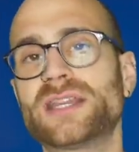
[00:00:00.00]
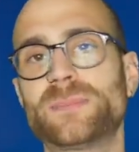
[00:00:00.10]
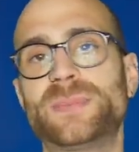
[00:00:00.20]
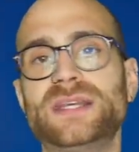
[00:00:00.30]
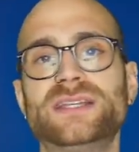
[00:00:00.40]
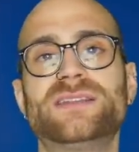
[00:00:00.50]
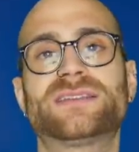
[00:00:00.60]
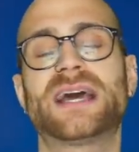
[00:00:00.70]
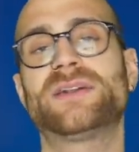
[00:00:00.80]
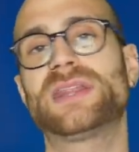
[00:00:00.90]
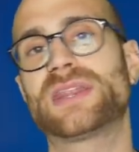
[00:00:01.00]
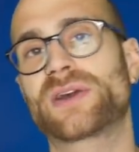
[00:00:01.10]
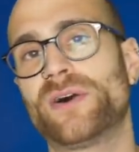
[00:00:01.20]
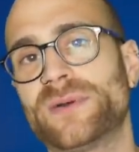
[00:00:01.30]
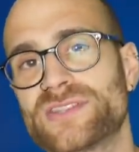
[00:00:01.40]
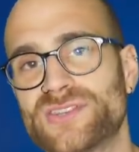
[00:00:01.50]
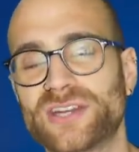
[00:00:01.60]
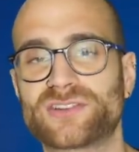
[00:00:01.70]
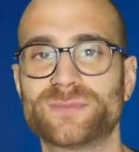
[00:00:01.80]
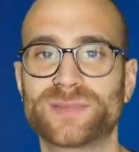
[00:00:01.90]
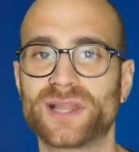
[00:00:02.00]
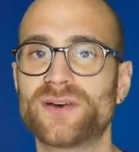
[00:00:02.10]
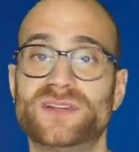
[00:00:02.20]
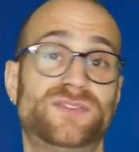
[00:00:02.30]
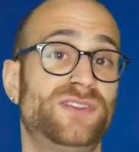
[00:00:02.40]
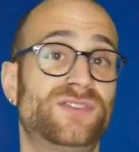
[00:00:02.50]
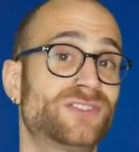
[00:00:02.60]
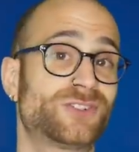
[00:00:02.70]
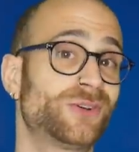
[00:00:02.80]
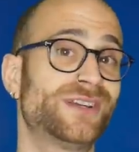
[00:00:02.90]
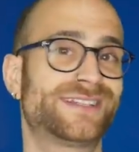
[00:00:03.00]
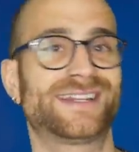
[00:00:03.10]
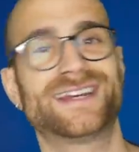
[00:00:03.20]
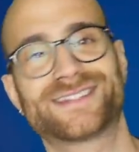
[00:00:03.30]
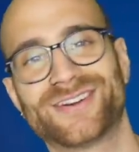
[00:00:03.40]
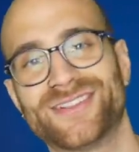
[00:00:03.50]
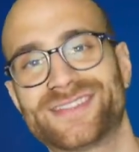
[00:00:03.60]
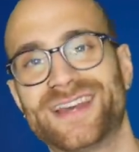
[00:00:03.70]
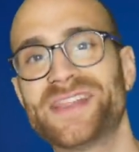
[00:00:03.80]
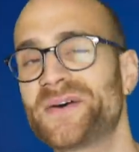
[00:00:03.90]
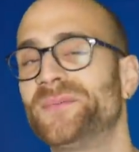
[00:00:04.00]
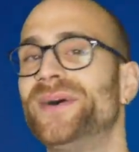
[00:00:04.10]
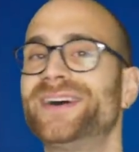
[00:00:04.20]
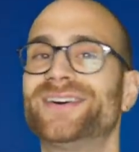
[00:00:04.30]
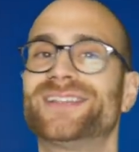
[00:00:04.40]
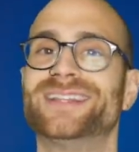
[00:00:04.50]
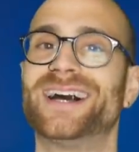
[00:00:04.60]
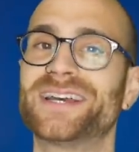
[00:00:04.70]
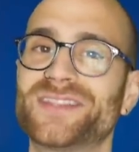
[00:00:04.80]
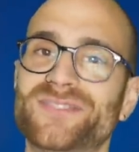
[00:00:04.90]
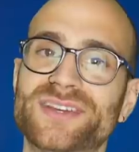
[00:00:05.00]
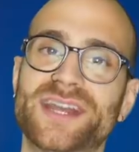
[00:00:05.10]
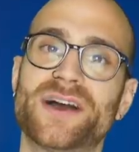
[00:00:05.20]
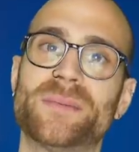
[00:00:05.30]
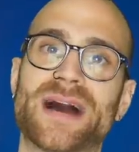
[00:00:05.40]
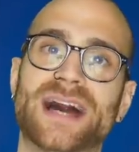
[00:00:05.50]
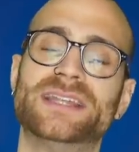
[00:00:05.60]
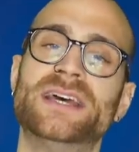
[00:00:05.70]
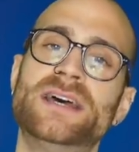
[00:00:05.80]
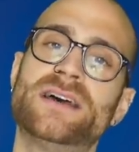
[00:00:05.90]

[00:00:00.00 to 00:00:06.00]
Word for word: and opinions down in the comment section below, and if you've enjoyed today's content, then why not like the video, man?